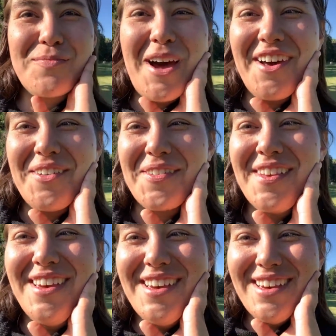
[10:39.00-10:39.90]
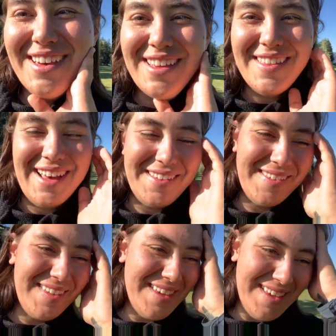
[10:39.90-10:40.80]
miles.
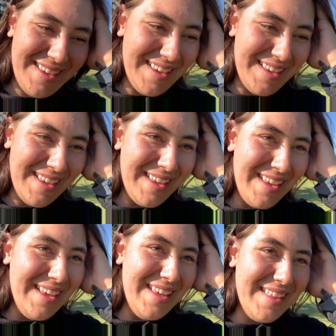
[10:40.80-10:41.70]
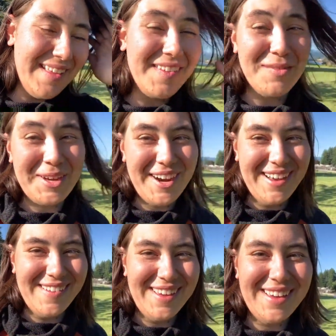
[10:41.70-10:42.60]
That's gonna be
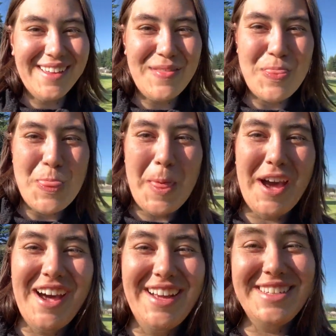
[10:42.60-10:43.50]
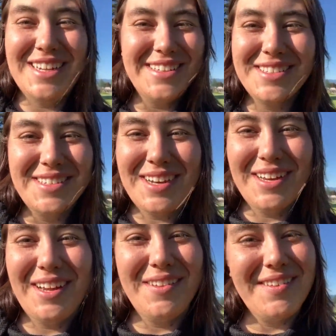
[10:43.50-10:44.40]
crazy. I didn't
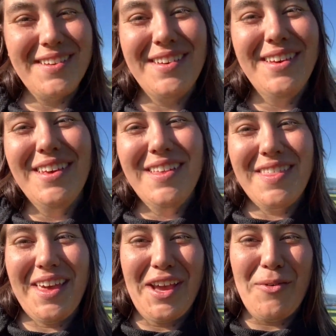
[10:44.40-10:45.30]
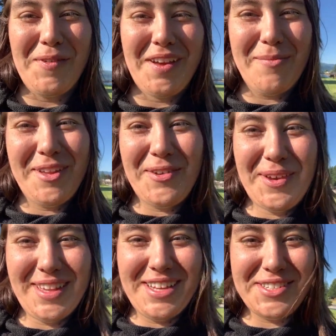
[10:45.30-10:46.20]
think I was gonna be
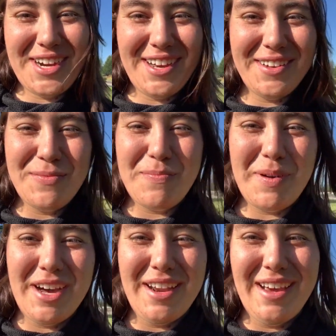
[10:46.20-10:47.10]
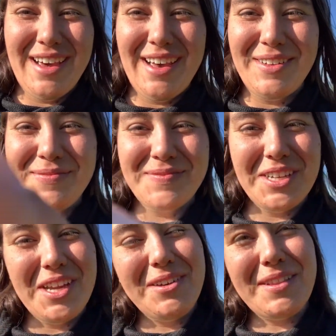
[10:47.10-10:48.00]
doing that trail, but you
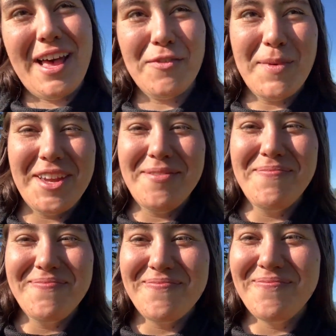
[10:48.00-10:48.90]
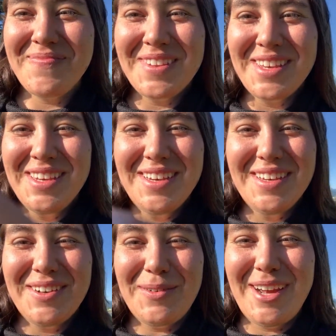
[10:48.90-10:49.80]
know, last minute,
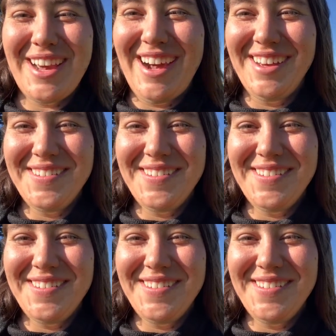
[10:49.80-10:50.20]
why not?